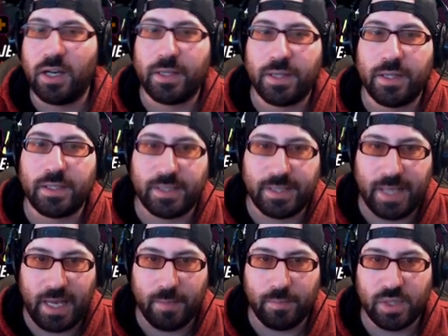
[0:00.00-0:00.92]
the
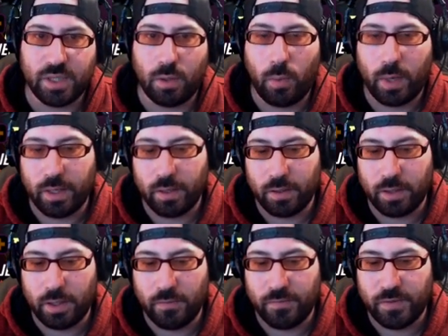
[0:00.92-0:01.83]
same. So whether
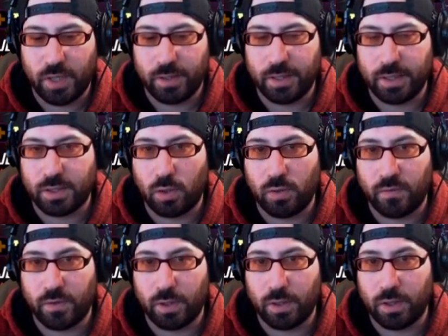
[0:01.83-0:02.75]
you've done this
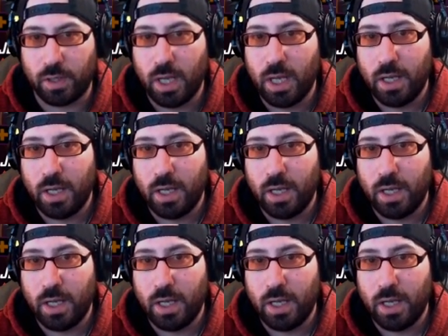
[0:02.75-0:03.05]
over